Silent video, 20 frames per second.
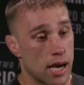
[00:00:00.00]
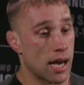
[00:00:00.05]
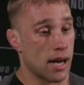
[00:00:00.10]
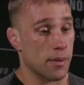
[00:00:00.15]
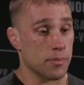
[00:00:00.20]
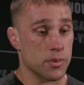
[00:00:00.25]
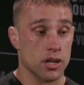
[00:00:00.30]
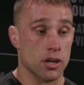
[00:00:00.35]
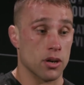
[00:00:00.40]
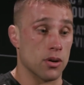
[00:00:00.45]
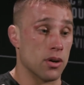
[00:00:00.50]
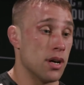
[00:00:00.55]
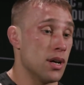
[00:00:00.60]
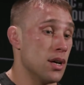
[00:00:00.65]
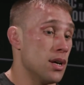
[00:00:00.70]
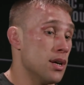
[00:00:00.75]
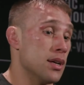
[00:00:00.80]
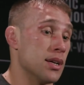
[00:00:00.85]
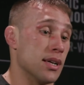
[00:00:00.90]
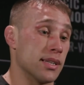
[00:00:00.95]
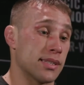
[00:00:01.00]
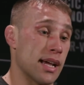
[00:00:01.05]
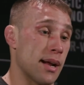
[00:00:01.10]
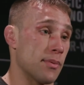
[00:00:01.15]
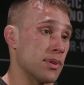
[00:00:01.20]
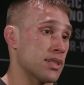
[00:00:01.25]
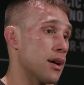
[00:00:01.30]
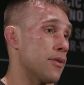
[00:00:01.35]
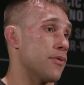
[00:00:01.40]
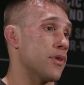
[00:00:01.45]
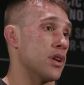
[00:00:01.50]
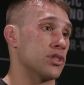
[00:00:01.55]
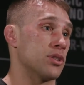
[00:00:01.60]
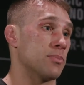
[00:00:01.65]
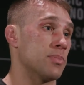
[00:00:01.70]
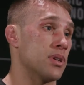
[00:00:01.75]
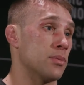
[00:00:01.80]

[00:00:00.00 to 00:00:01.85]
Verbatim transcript: Um, you know, it's time to start finishing